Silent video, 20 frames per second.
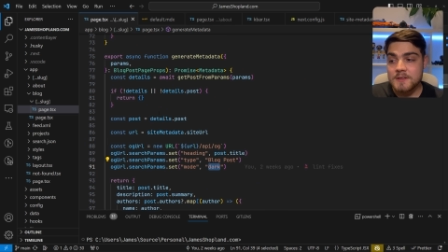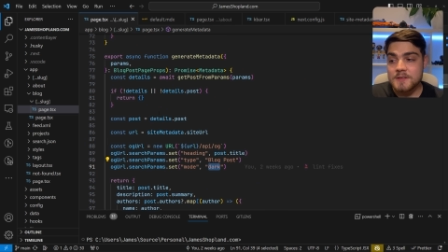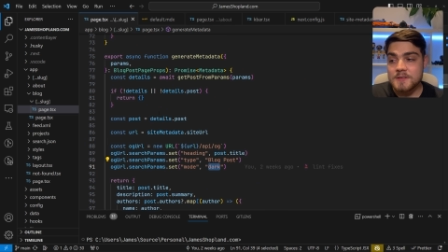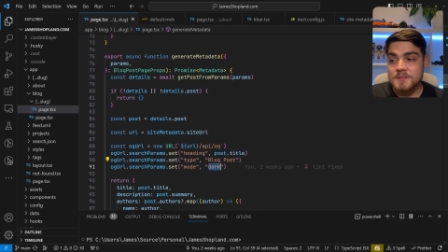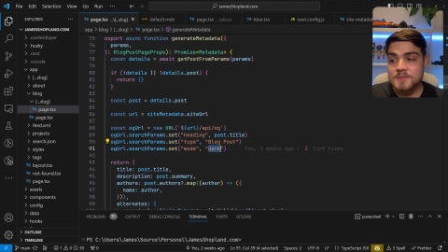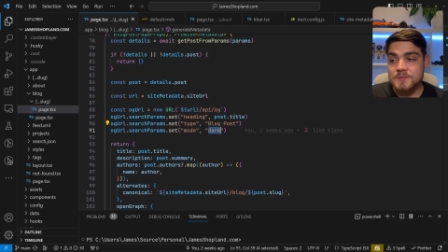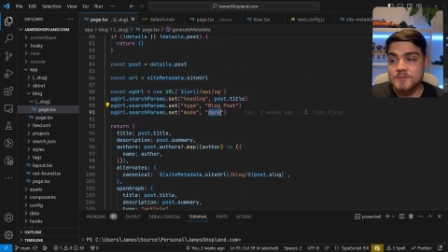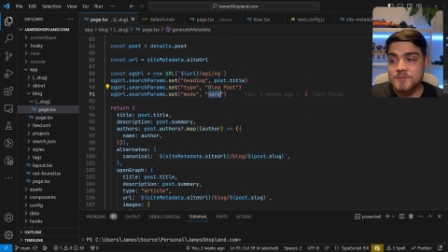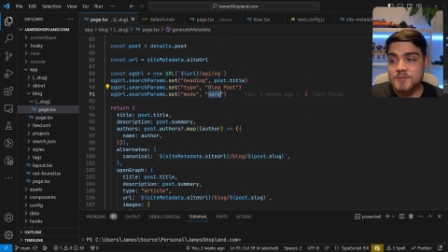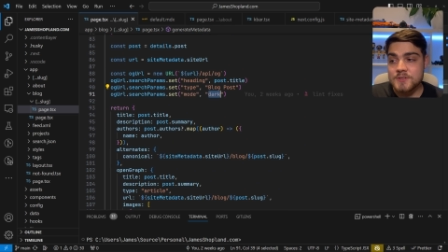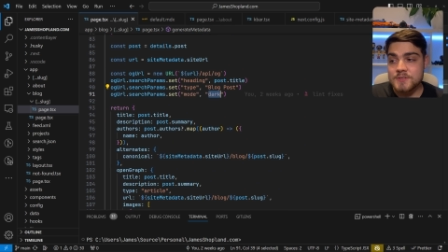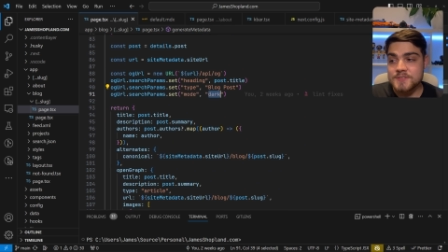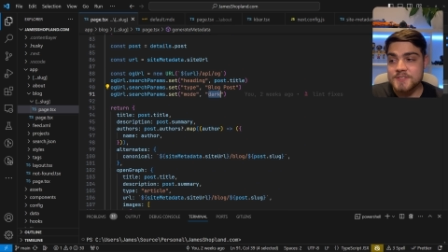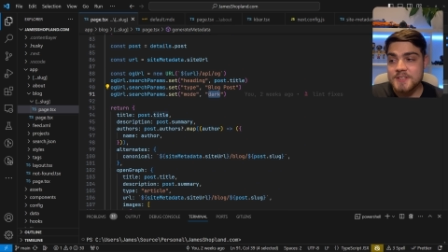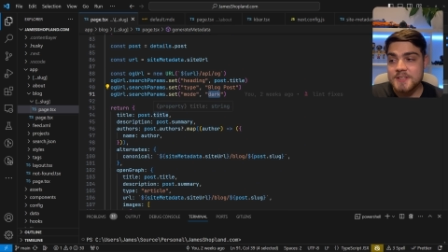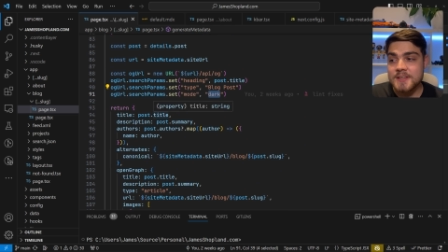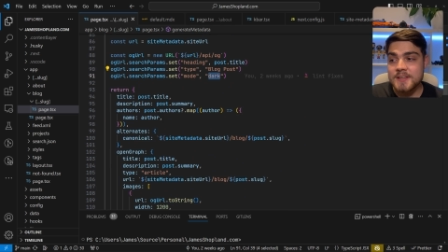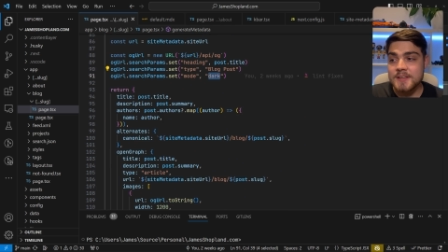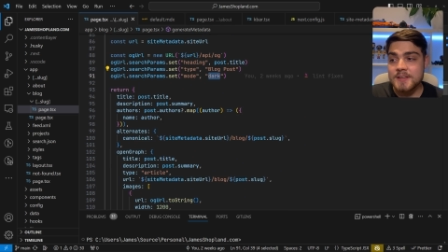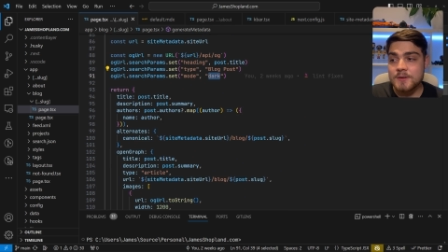So as you can
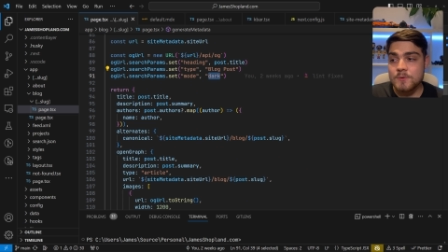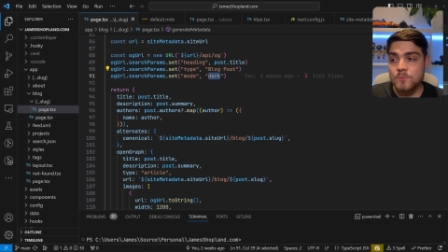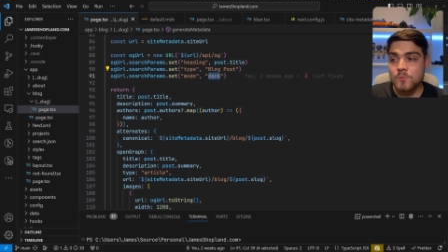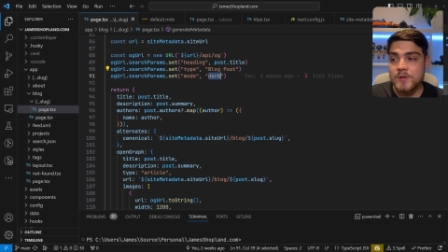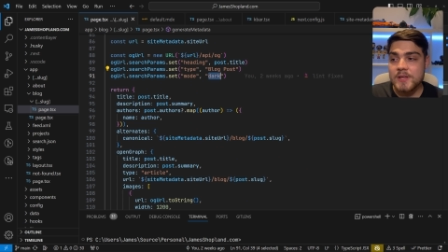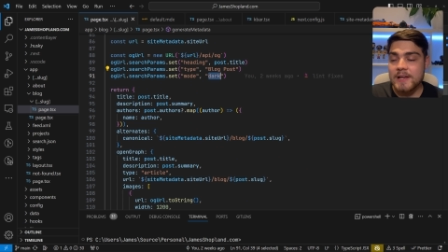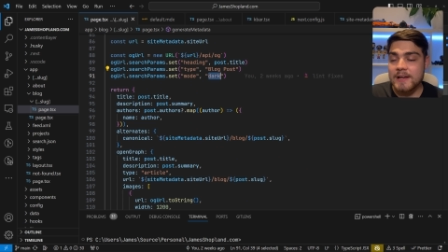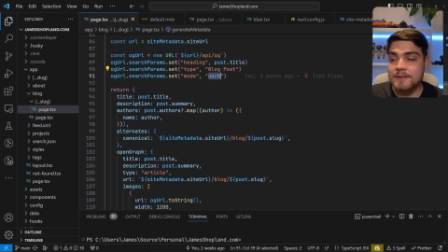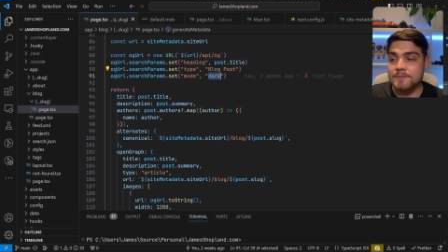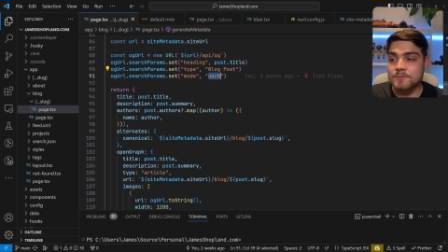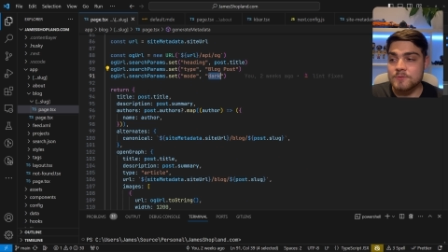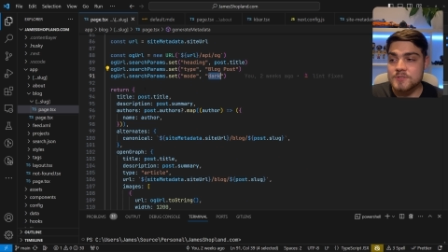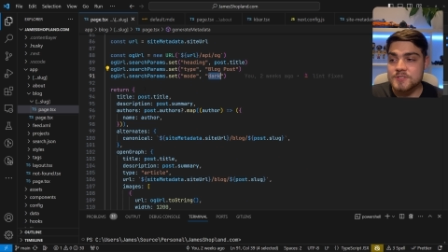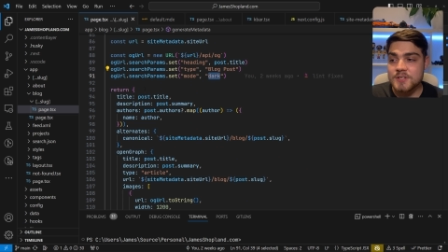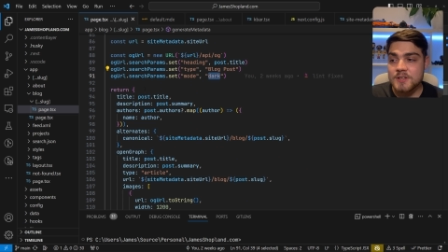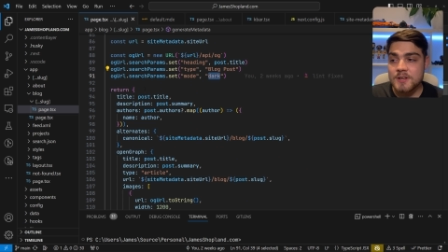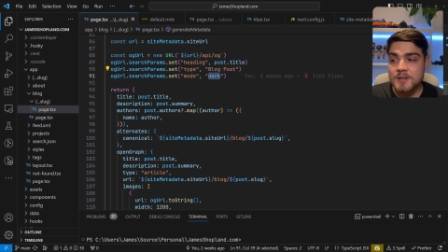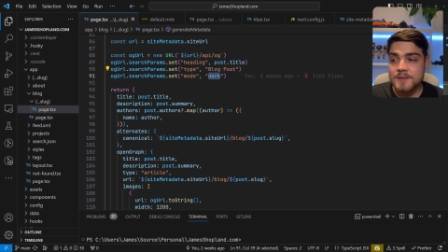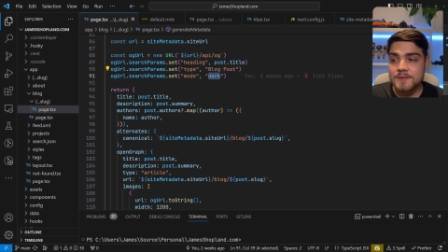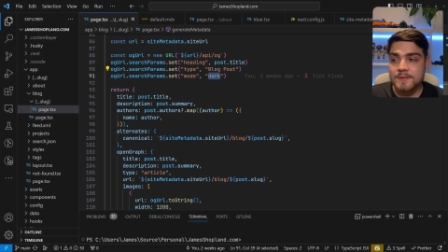see here, we have
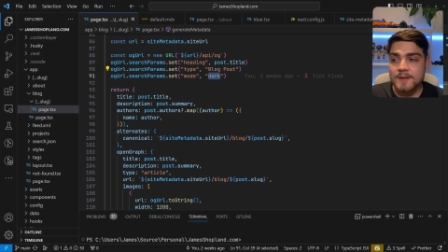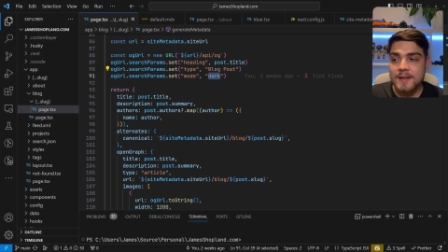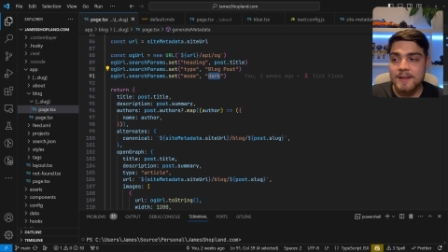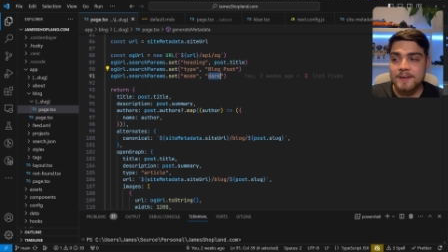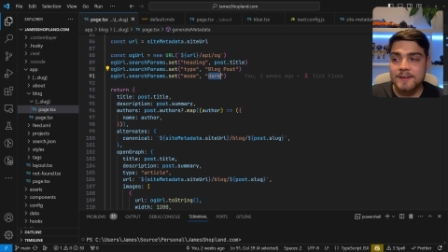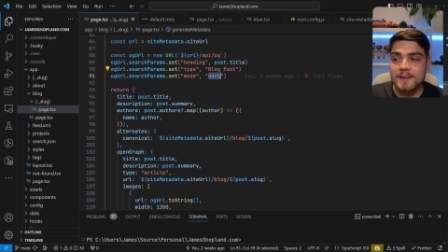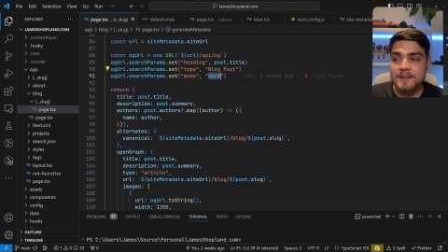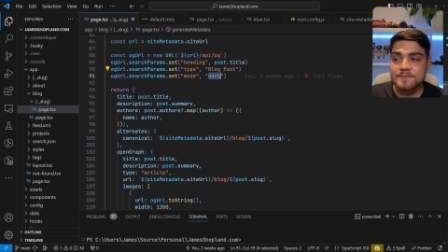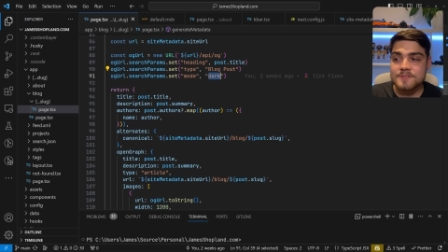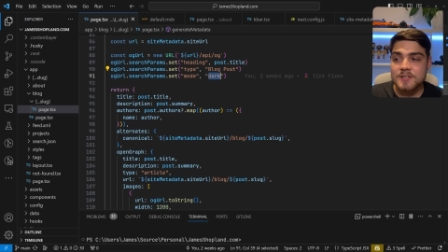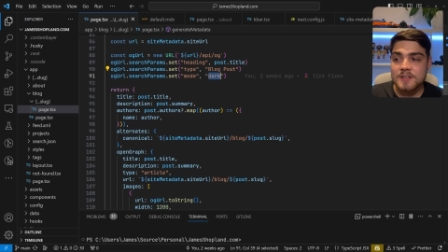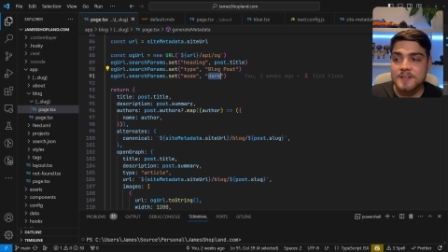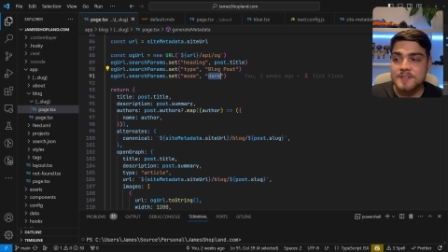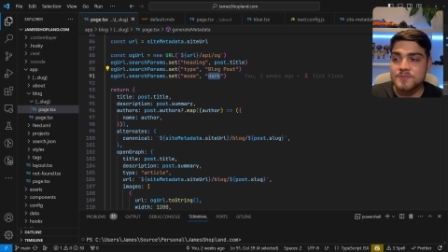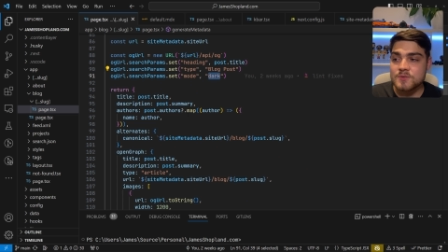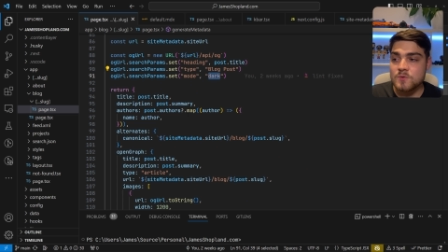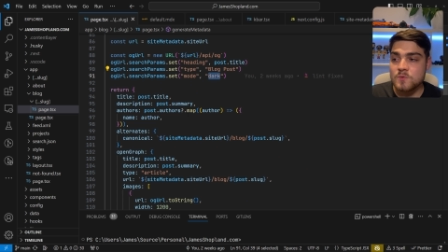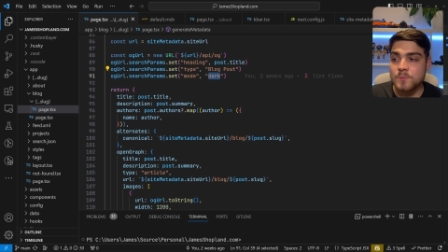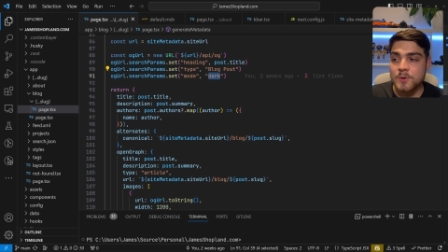return and I have title,